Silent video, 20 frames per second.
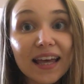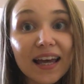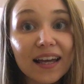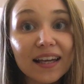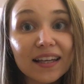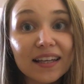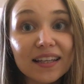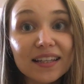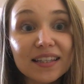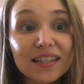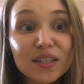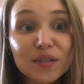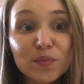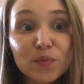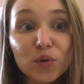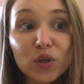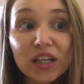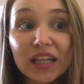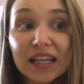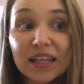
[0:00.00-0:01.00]
That is
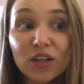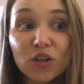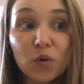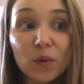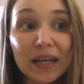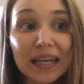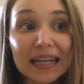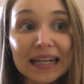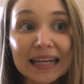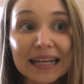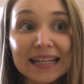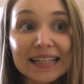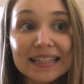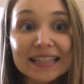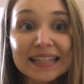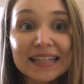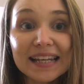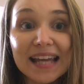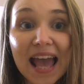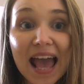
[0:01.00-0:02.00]
pretty quick and
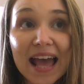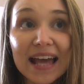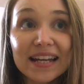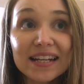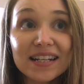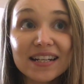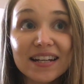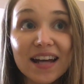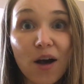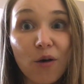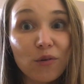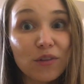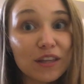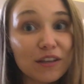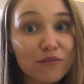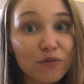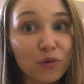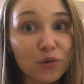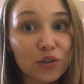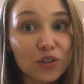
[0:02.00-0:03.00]
easy and
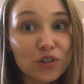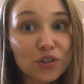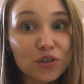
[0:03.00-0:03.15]
healthy for you